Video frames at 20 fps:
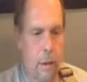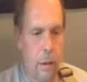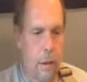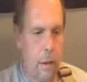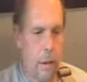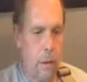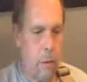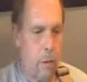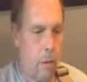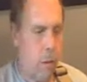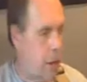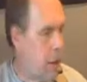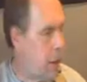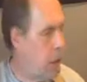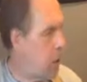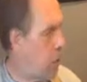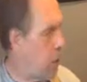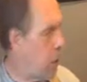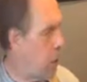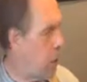Now, to
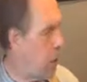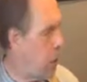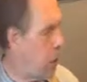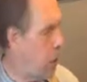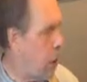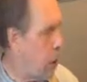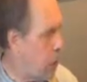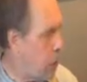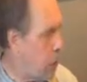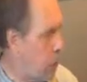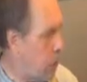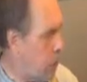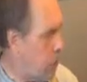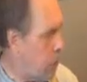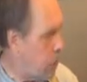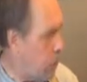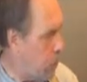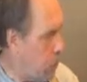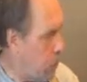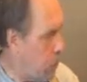identify the larger
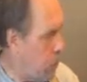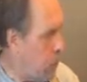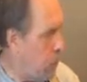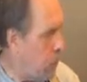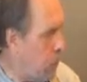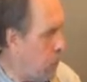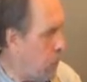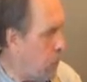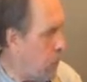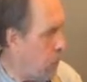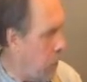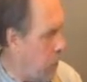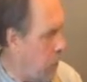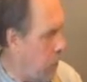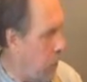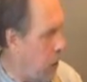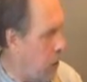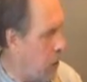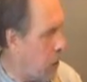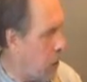intervals within
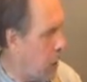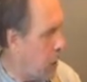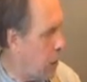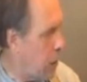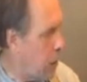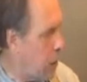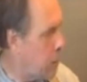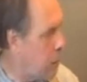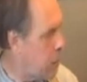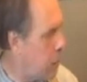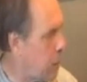this scale,